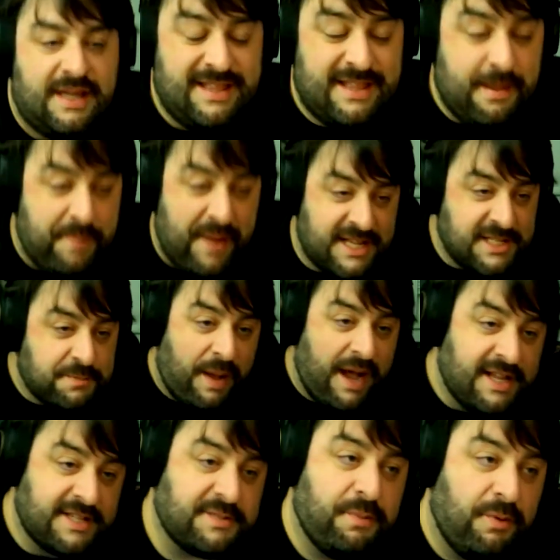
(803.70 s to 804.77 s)
in the best
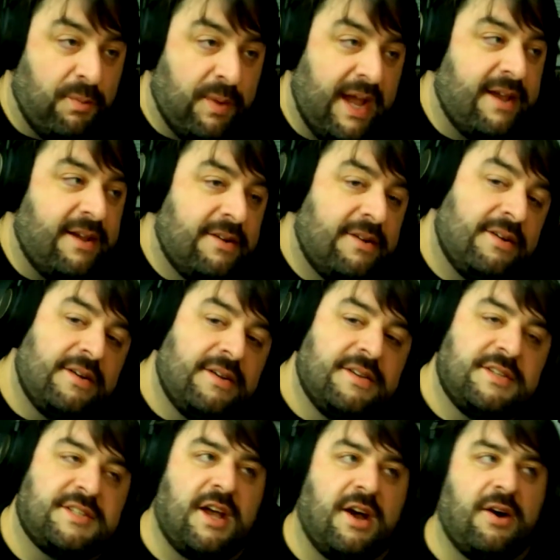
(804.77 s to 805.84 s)
possible way.
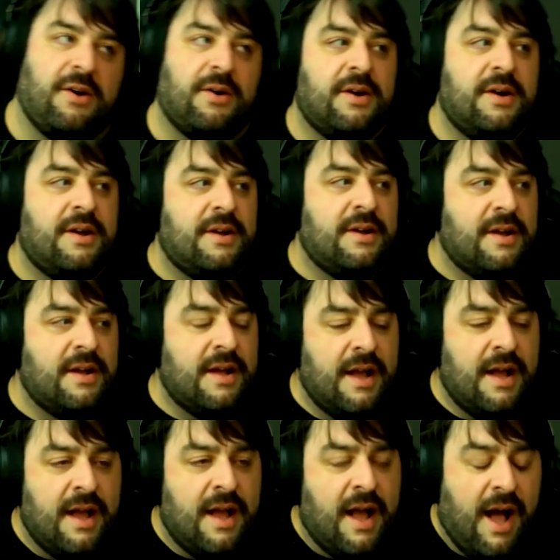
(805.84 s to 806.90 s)
So
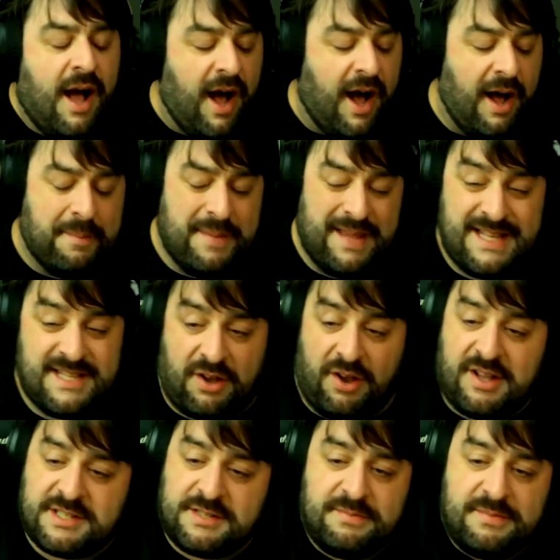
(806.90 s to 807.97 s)
it's
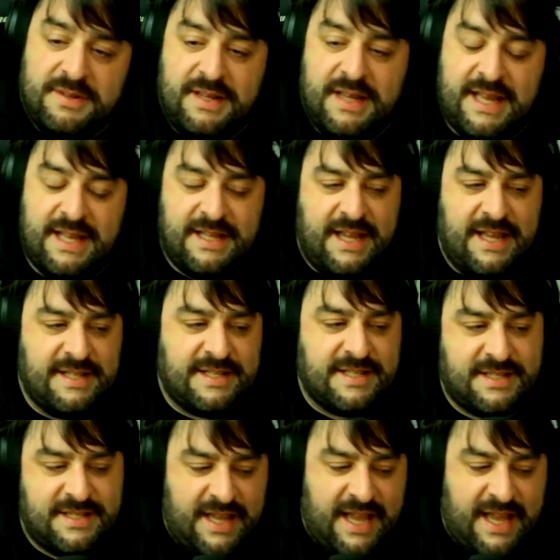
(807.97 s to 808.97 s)
awesome. There